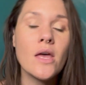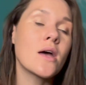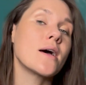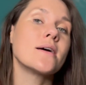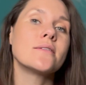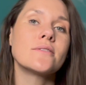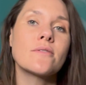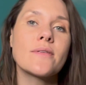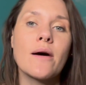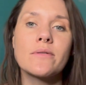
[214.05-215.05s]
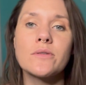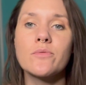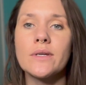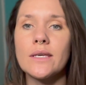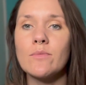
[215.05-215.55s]
And so that was a
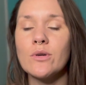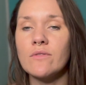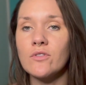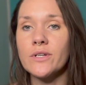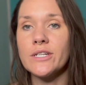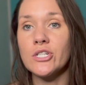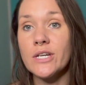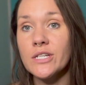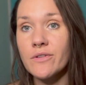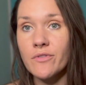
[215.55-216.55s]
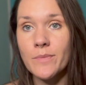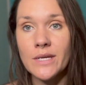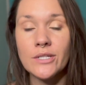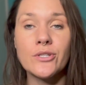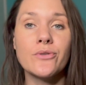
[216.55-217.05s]
really beautiful initiation for
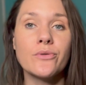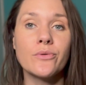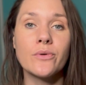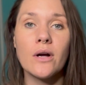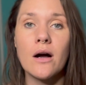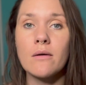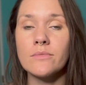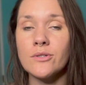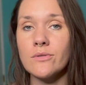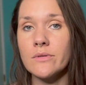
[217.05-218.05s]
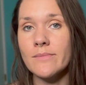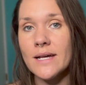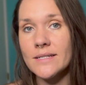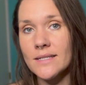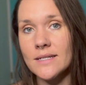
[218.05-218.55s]
me to come to the
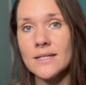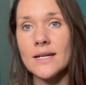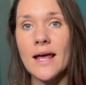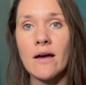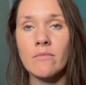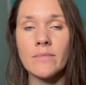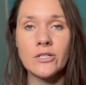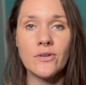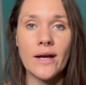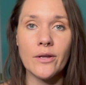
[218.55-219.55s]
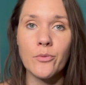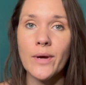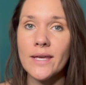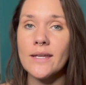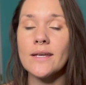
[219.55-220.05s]
medicine and have my dragon
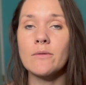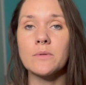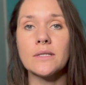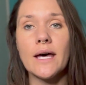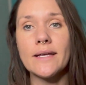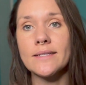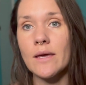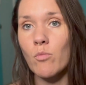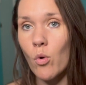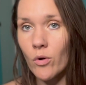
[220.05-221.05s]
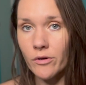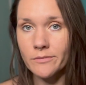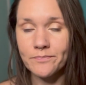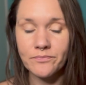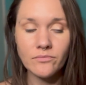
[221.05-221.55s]
awakening with the Lionsgate
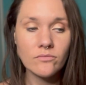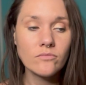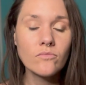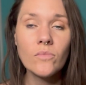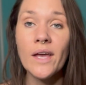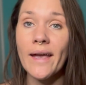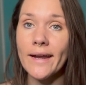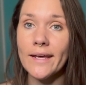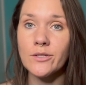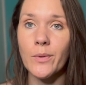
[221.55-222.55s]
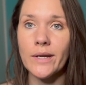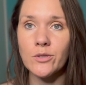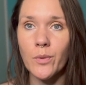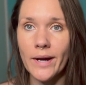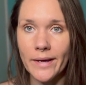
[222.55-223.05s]
portal
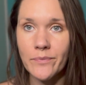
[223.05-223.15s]
8/8/2020.